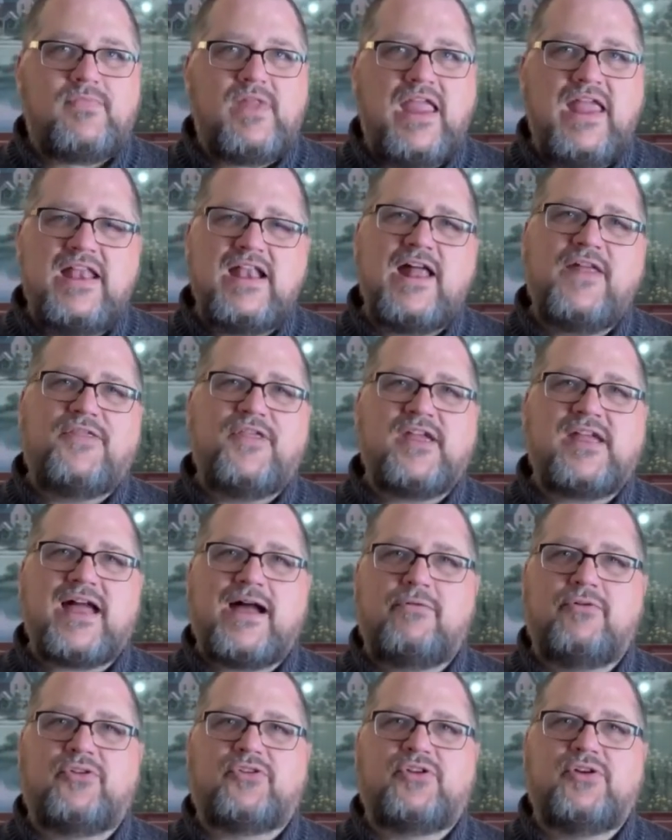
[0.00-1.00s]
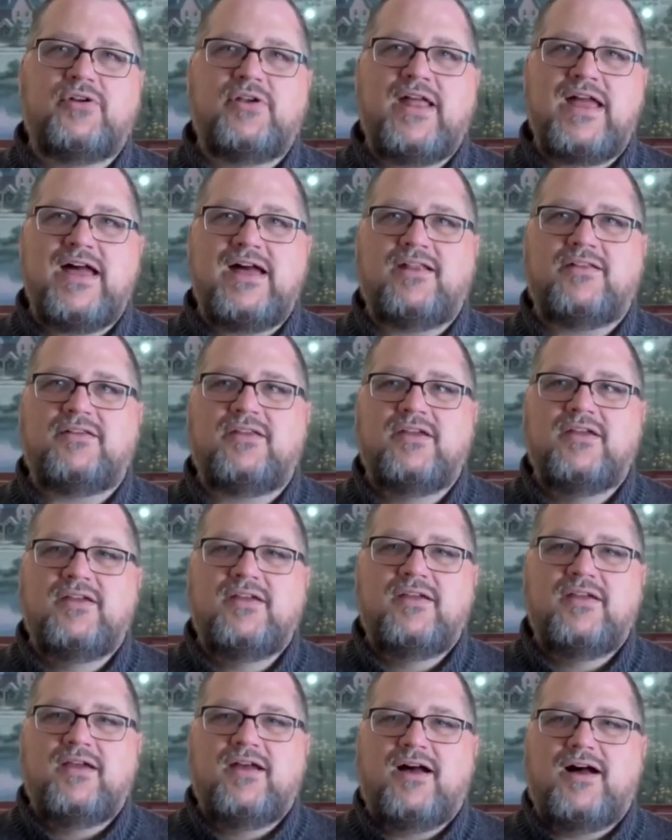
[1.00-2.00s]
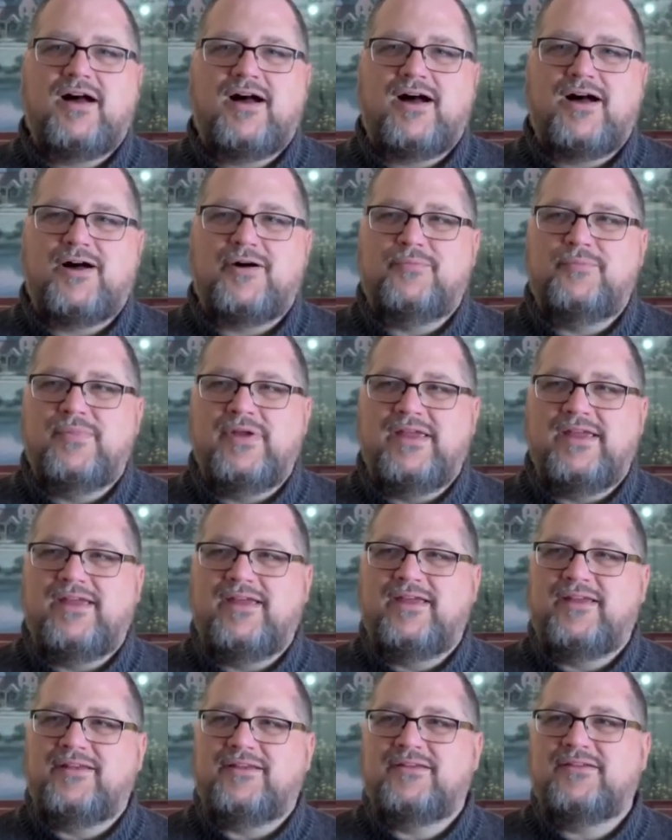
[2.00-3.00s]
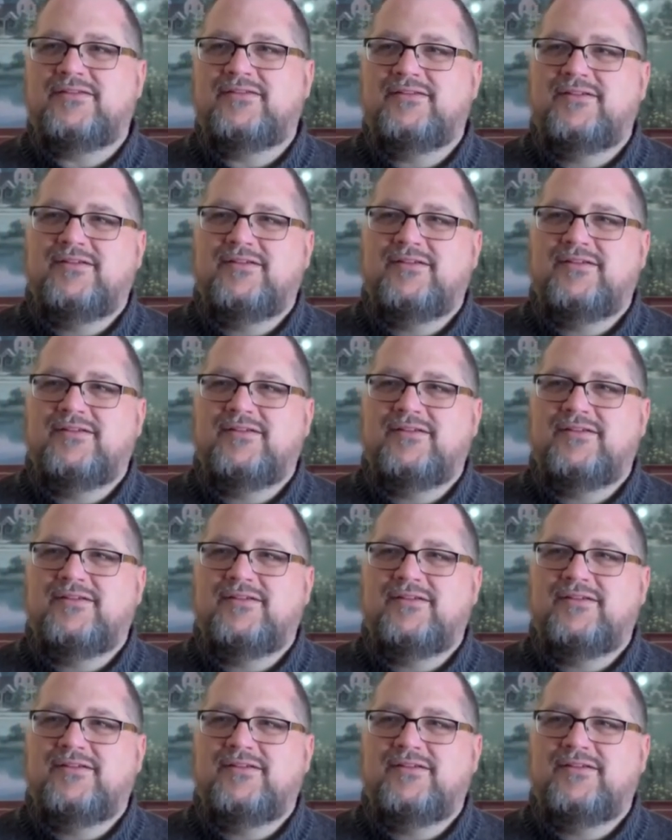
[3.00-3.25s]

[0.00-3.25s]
and I think I was good at um, in